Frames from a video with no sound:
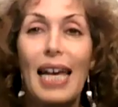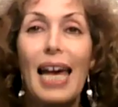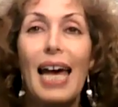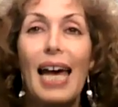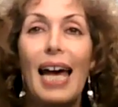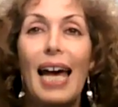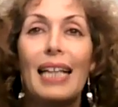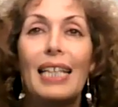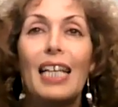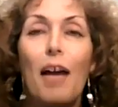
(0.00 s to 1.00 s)
And
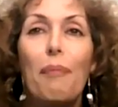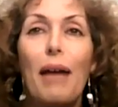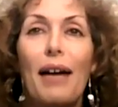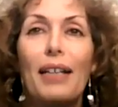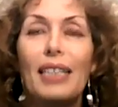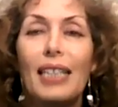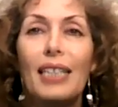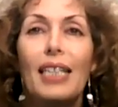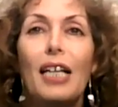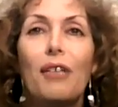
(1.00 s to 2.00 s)

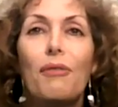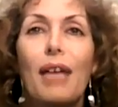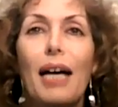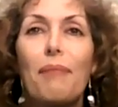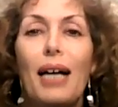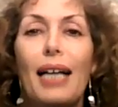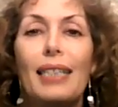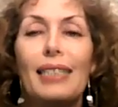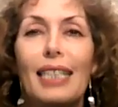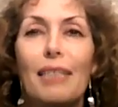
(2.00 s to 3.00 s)
apparently, grandma
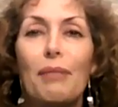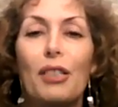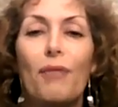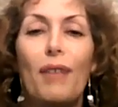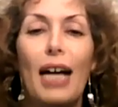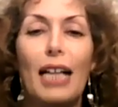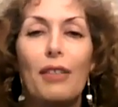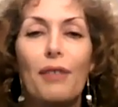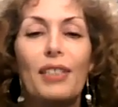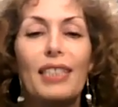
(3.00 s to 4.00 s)
is letting me know,
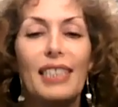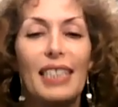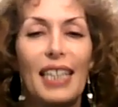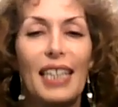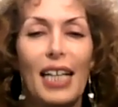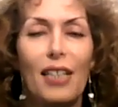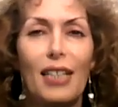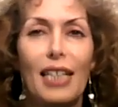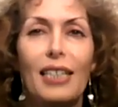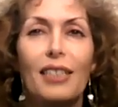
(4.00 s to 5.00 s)
Valerie, if you're still there,
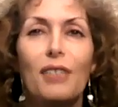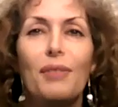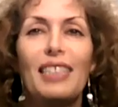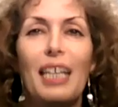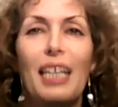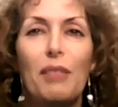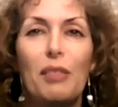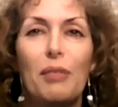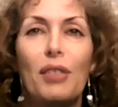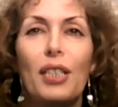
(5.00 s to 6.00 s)
that there's a resemblance
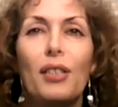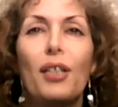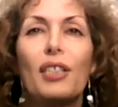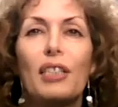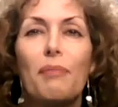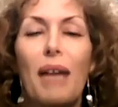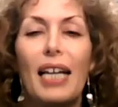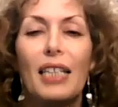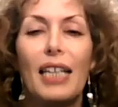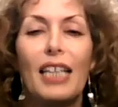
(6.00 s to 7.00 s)
between her
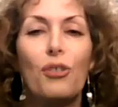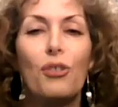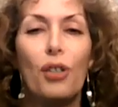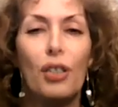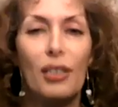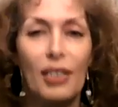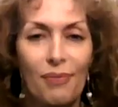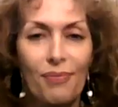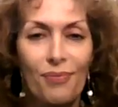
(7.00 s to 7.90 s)
smile and yours,